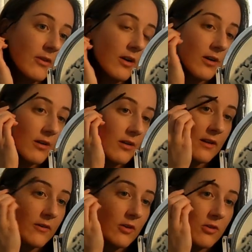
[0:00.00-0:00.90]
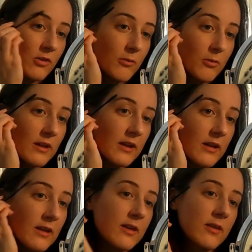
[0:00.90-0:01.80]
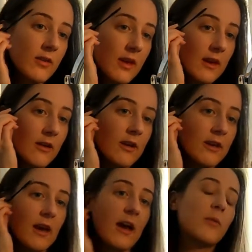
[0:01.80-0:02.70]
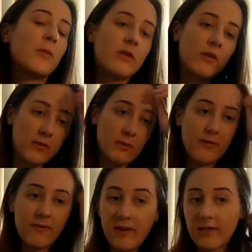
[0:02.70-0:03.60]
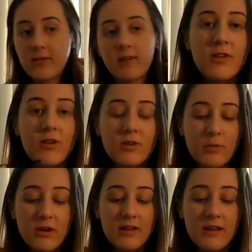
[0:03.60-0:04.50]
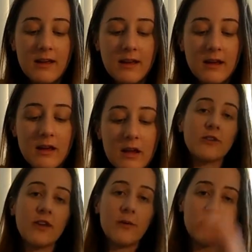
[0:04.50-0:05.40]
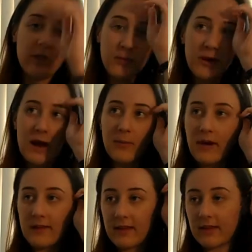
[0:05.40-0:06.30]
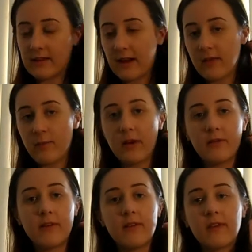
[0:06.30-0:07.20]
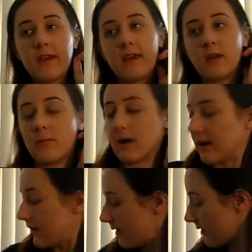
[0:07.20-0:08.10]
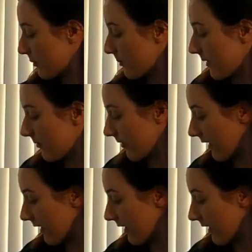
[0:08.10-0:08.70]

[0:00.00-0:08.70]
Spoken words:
done. It's like I've got two bloody hairy caterpillars on my face. Not pretty. Actually, I went to the brow bar the other day at the benefit thing in Myers with my